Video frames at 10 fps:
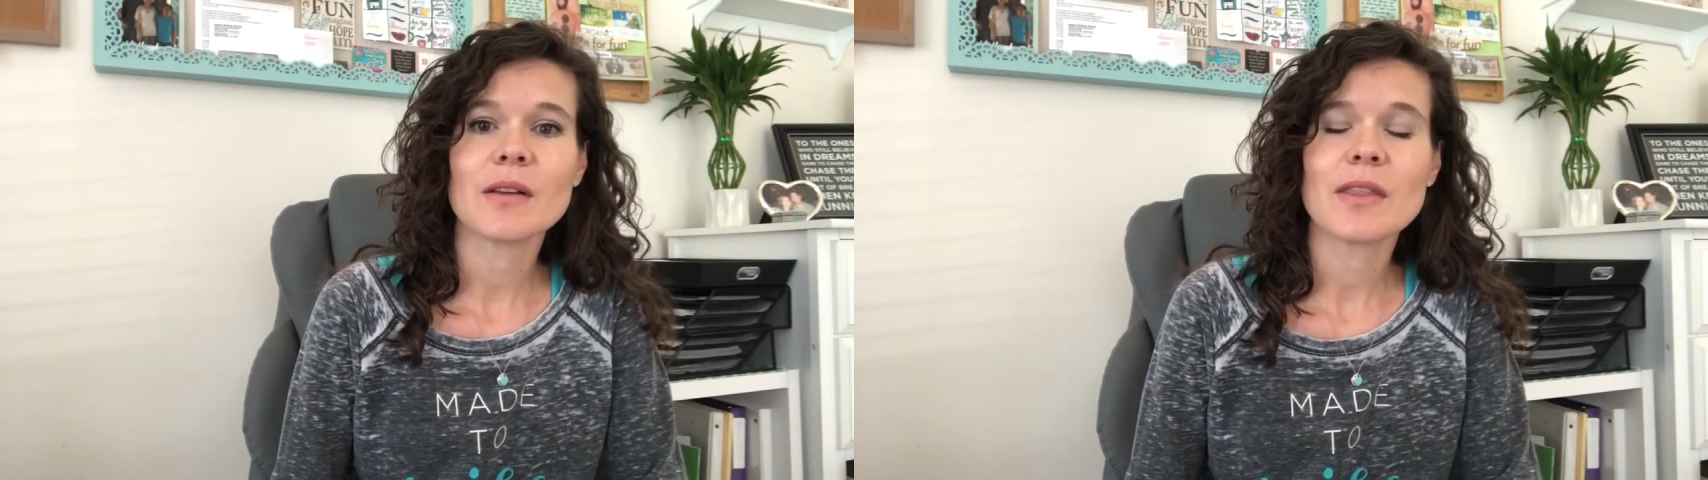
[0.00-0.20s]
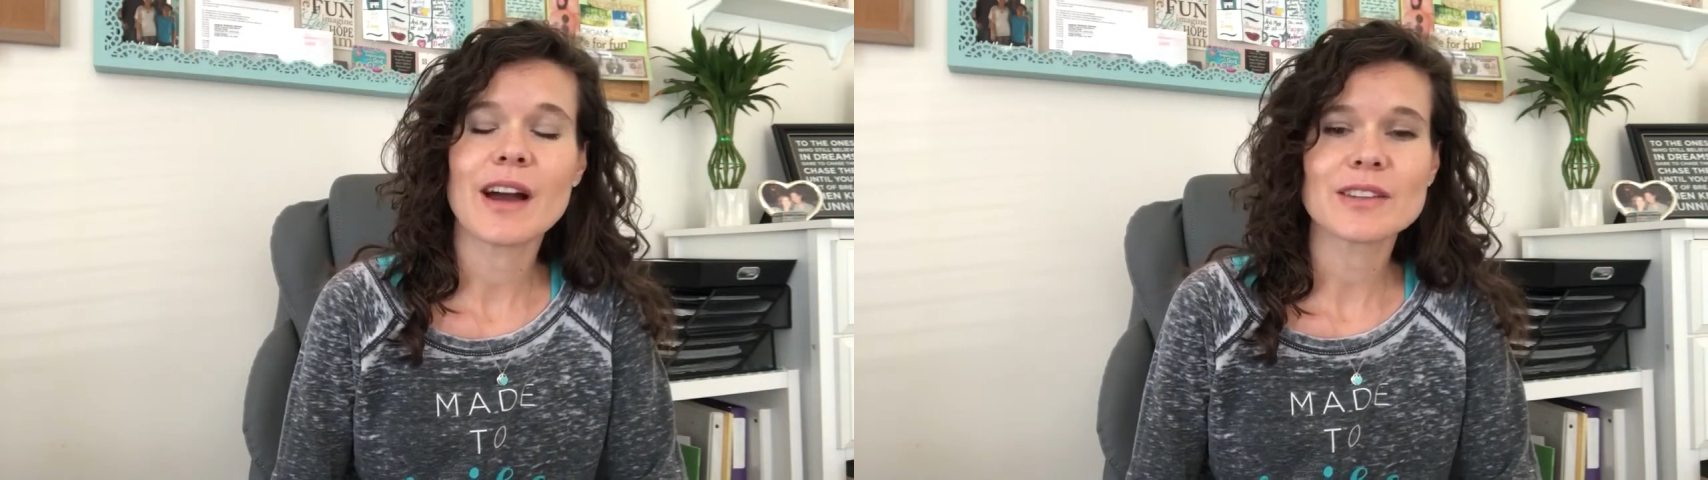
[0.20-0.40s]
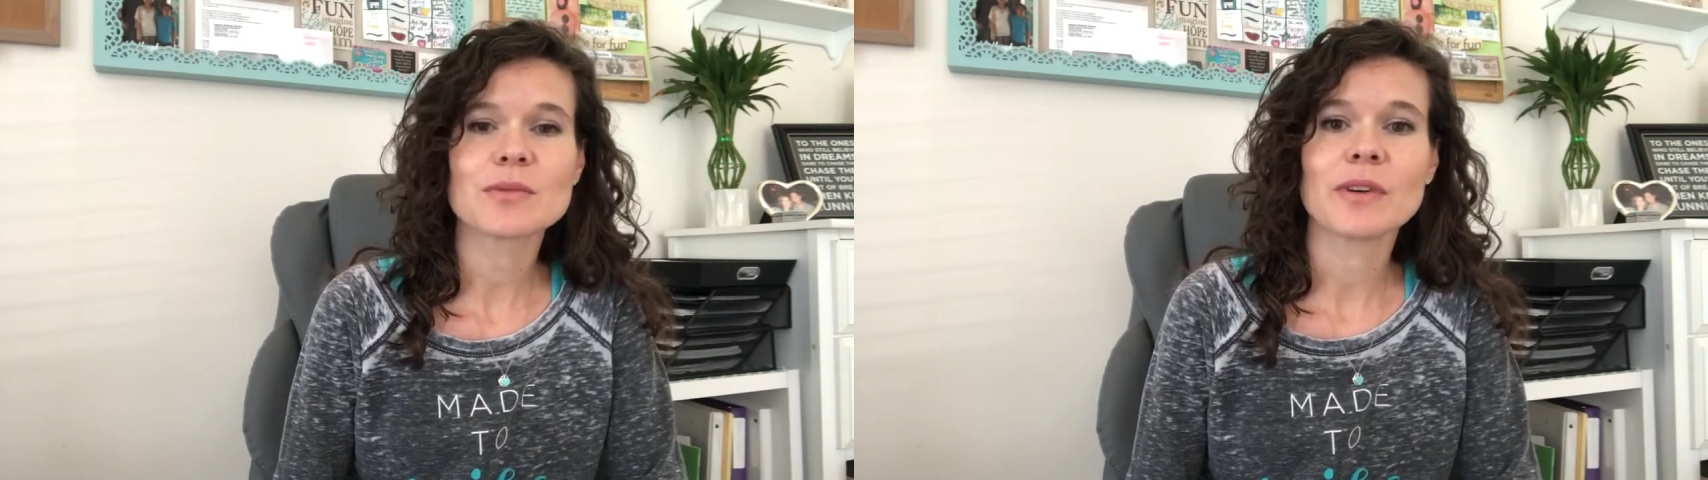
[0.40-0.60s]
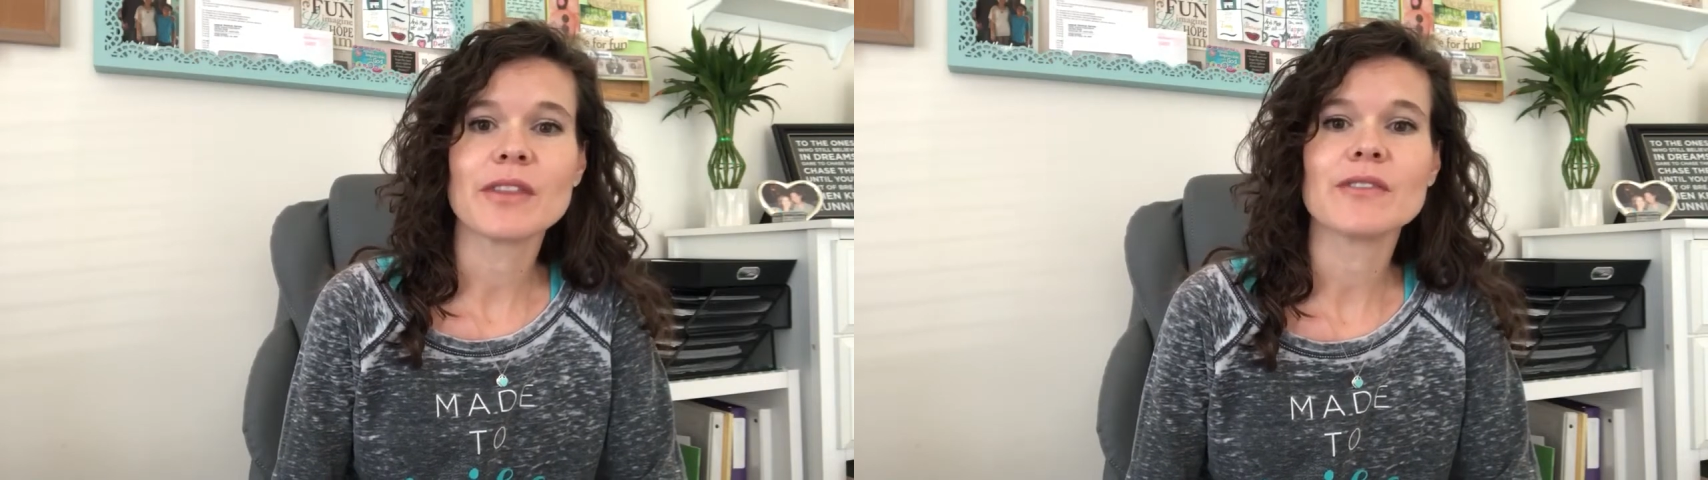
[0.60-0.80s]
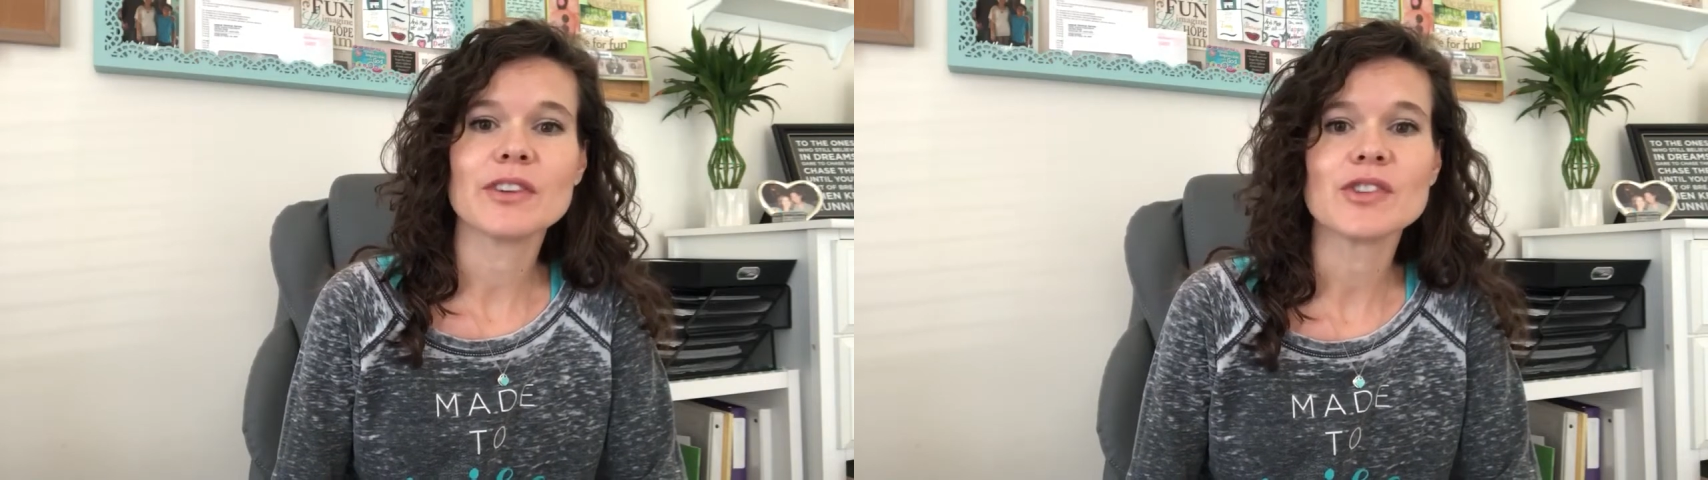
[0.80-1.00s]
that's when
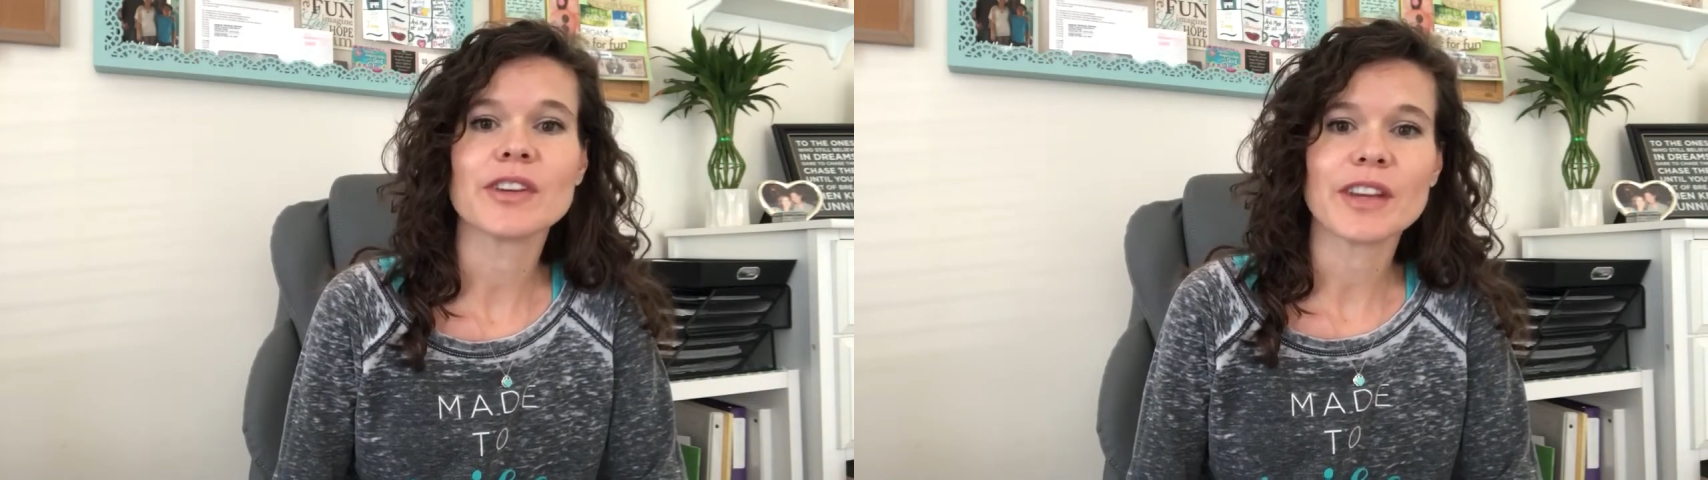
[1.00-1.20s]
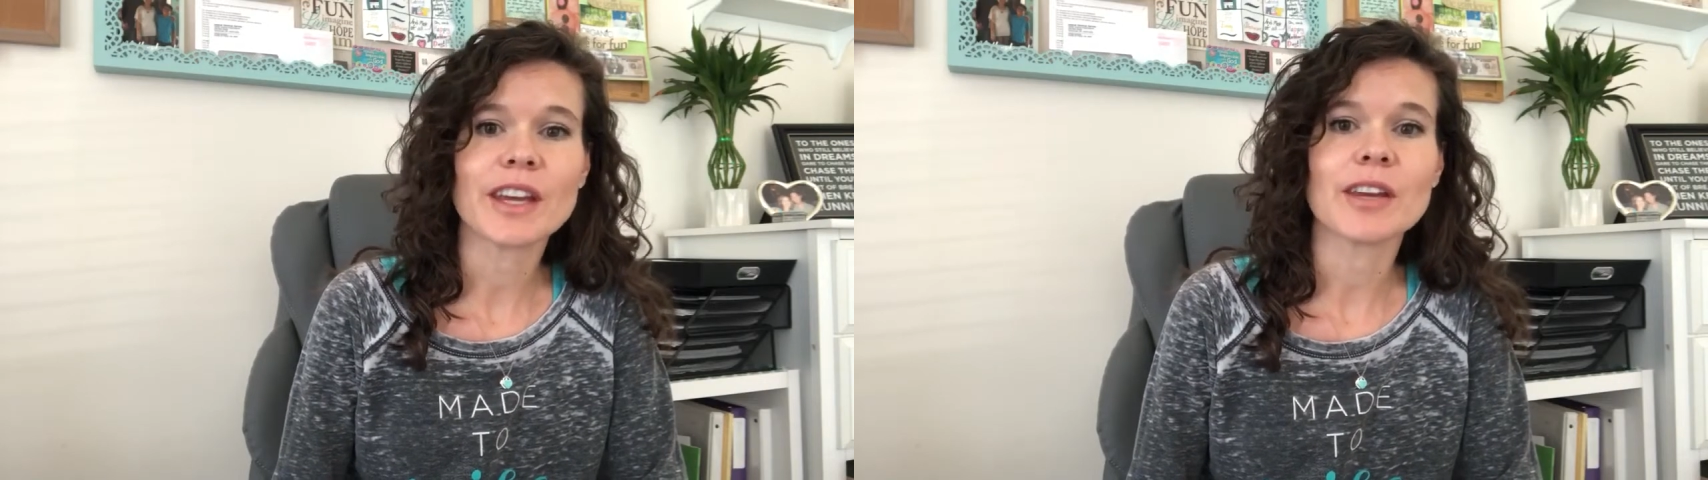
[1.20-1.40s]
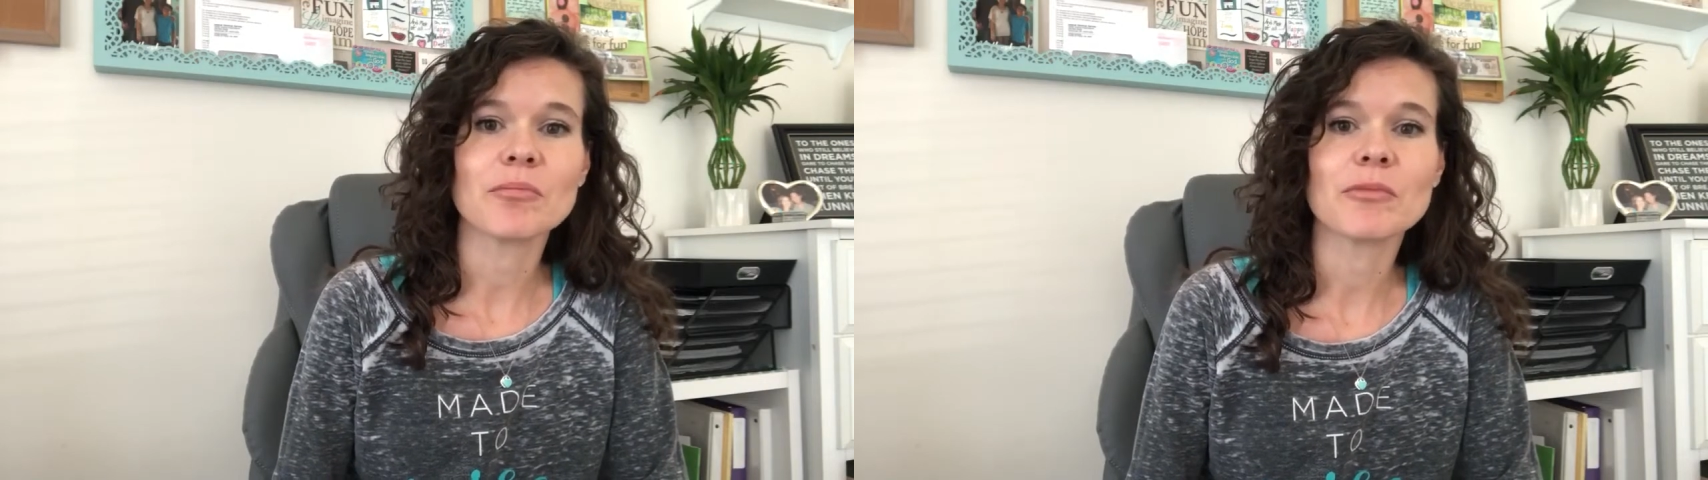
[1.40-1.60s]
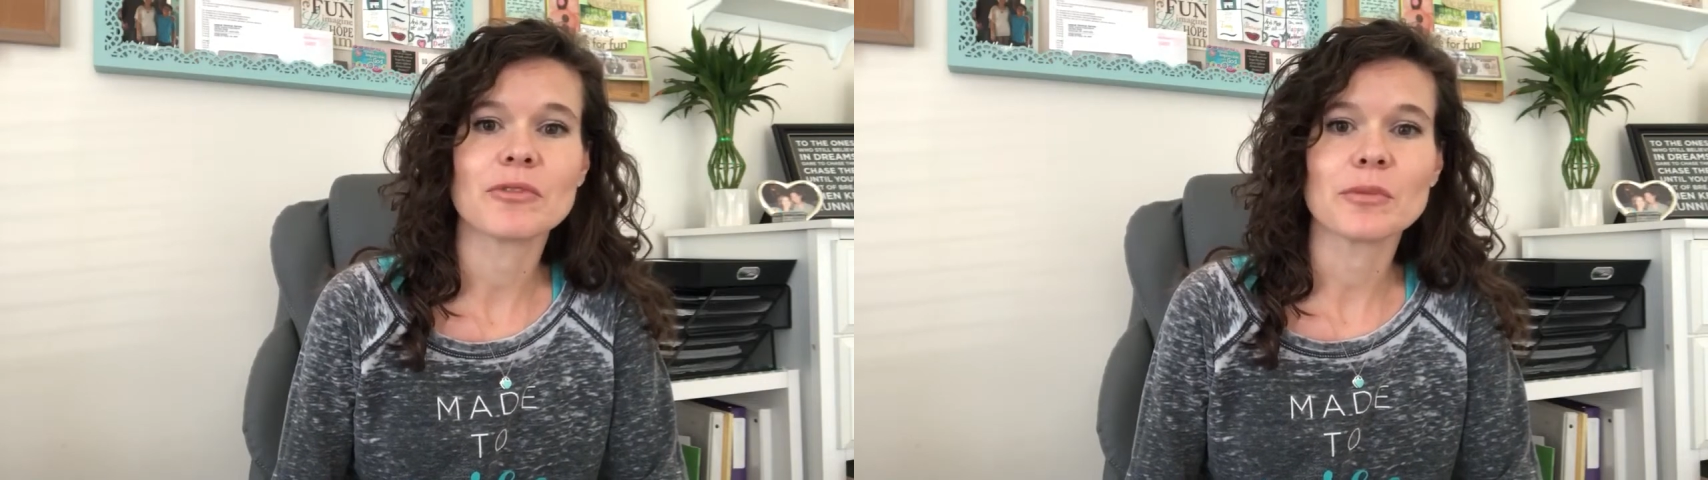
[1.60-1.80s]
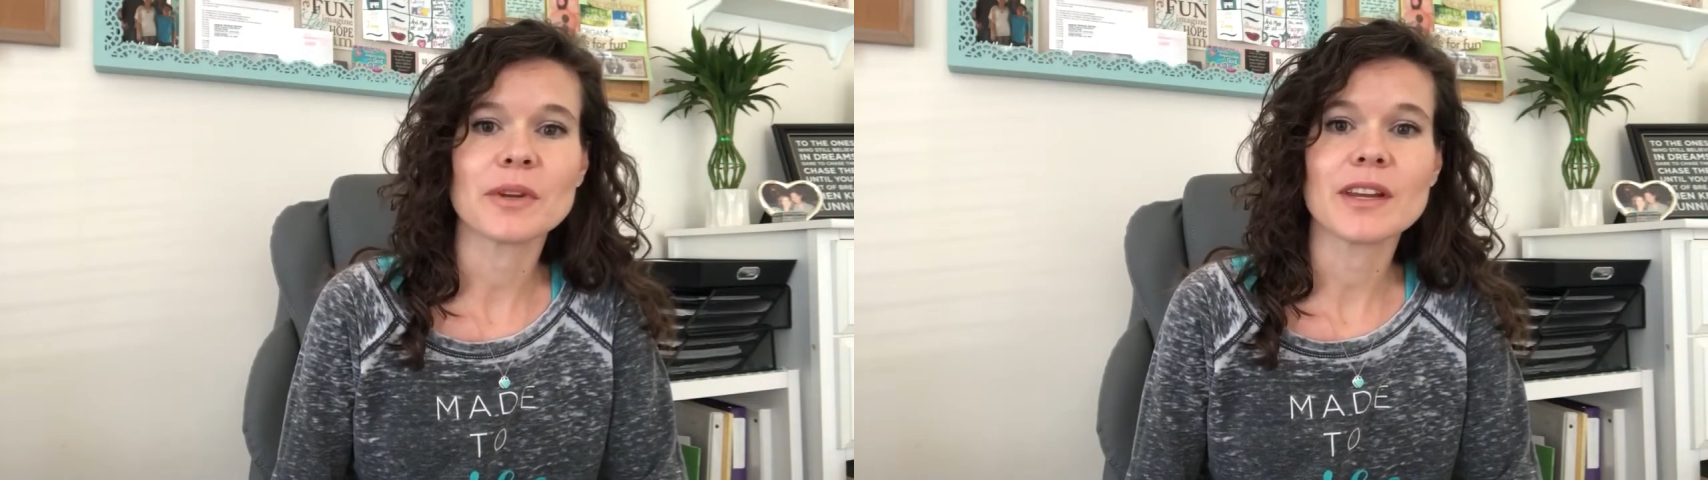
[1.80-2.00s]
the vision came
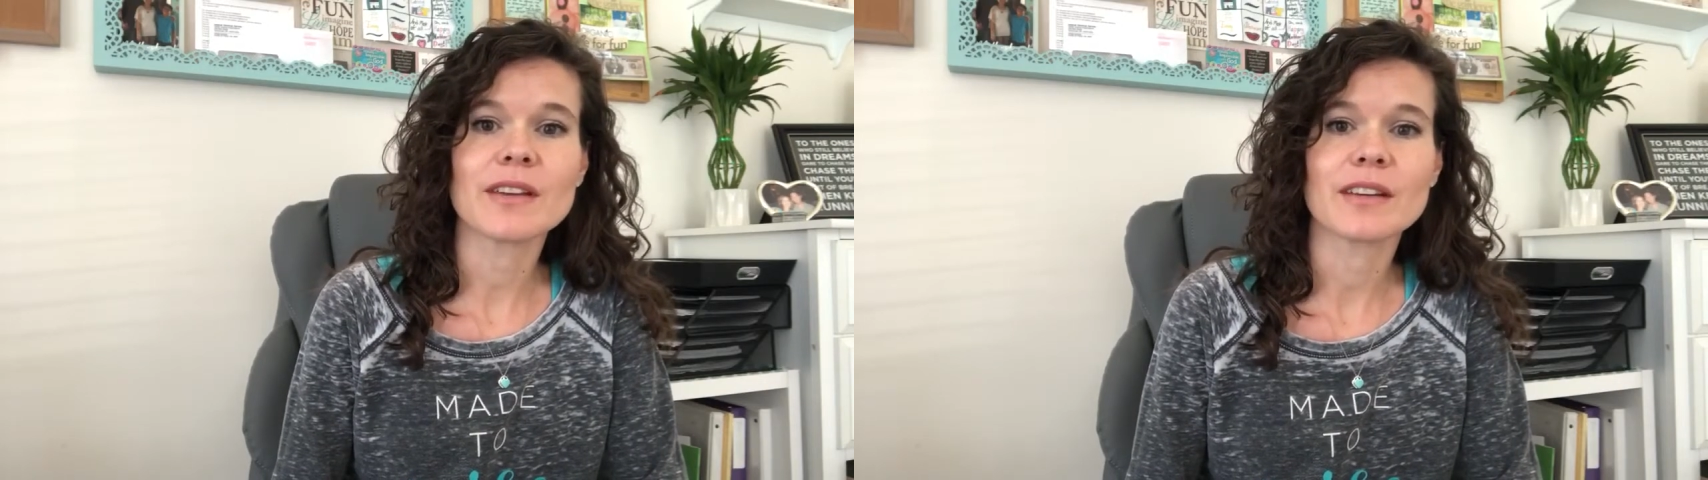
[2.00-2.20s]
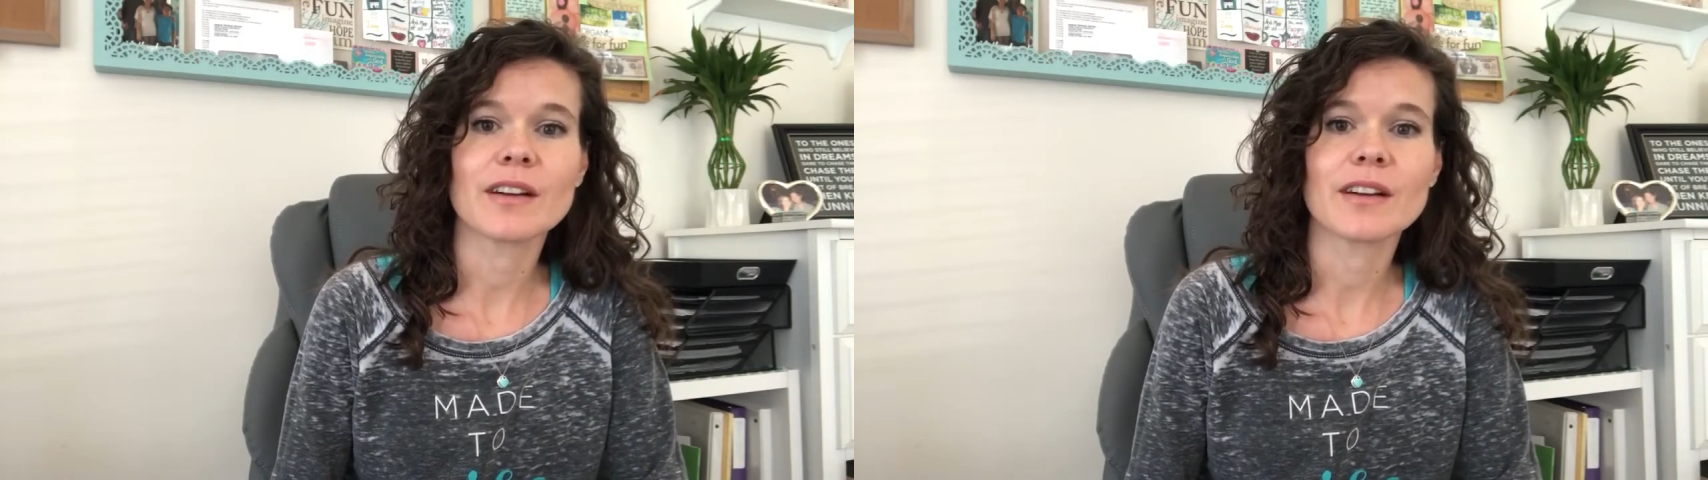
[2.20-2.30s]
for me.